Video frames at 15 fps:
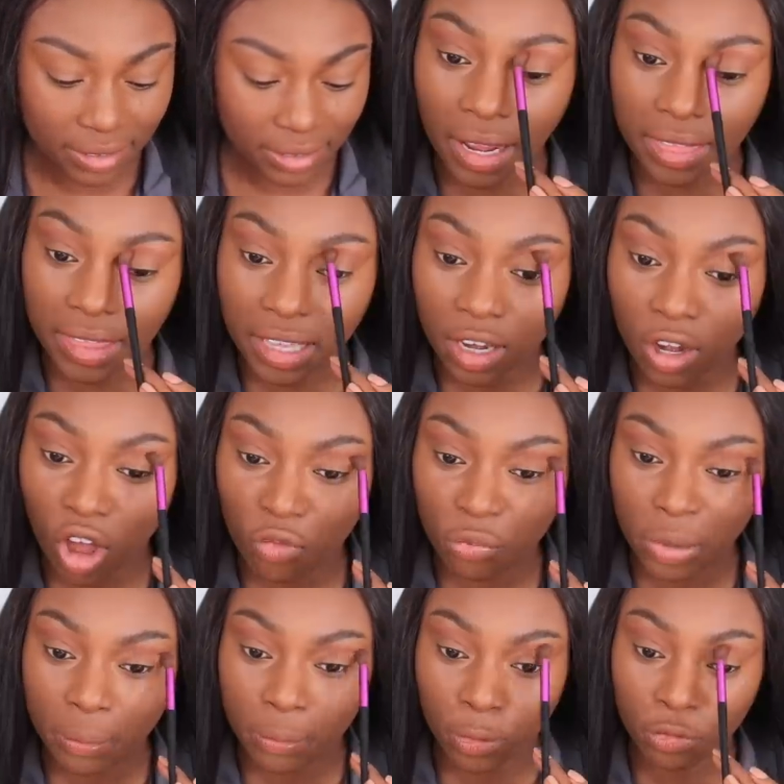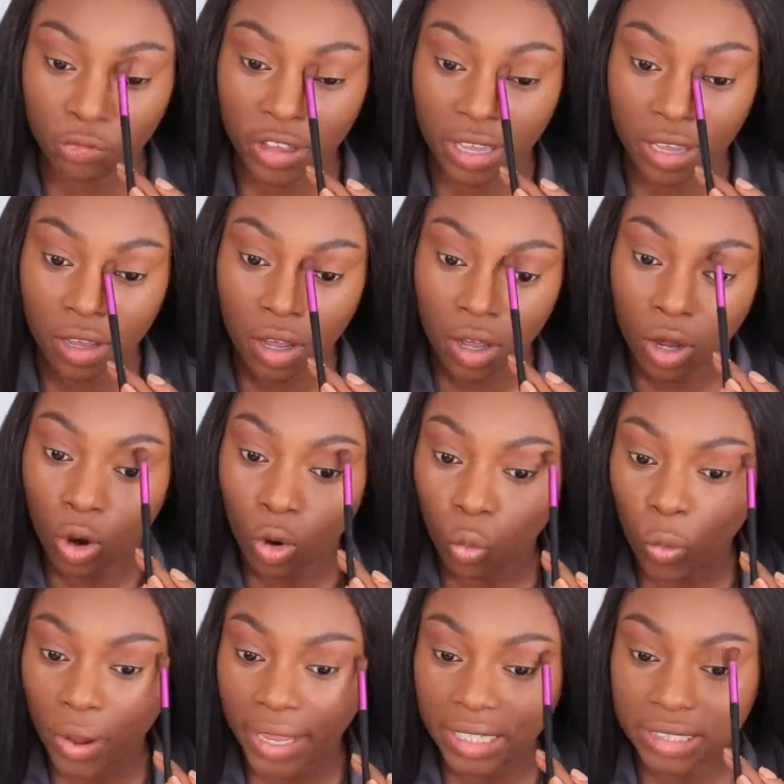I think a lot of people think
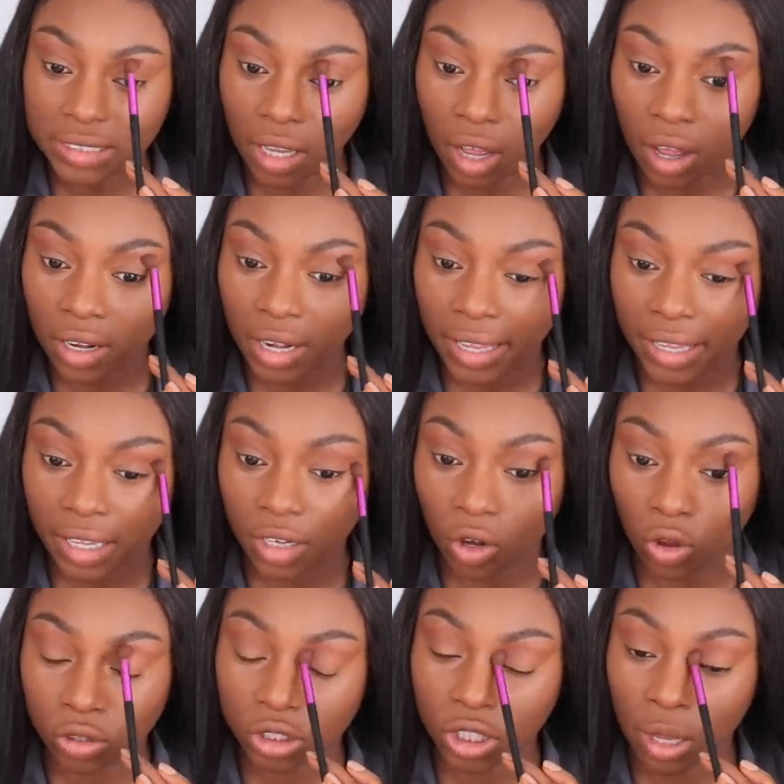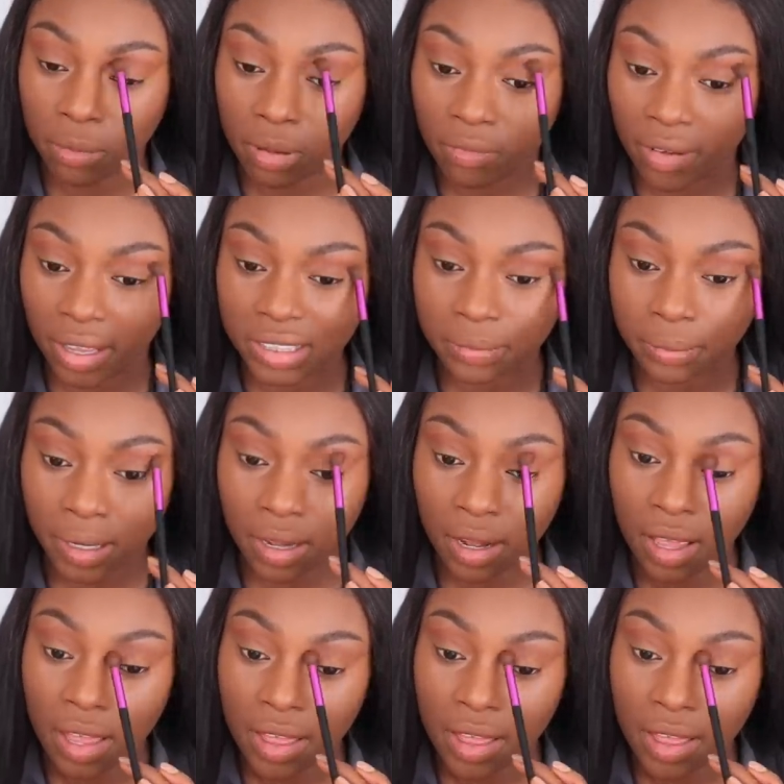wigs are like a long-term investment.